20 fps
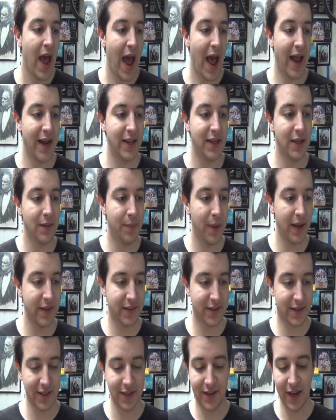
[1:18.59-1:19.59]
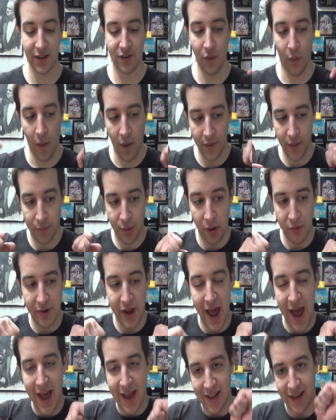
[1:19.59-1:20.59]
and he basically takes all the
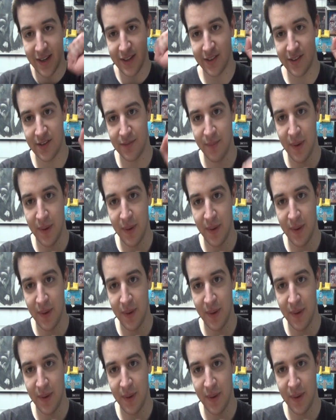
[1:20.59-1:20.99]
protagonists'